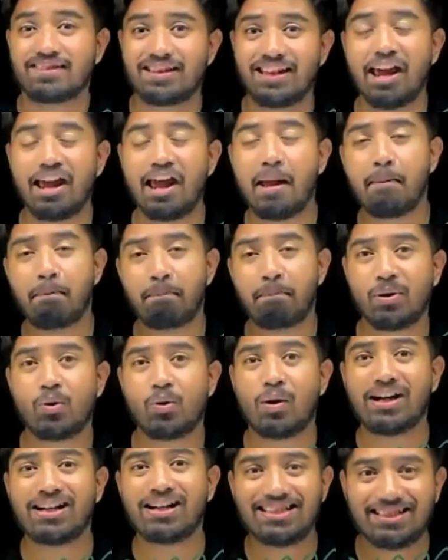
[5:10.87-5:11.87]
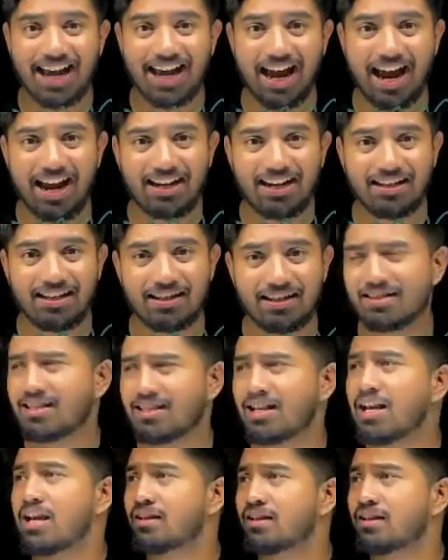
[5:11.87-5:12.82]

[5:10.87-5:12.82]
They provide standards.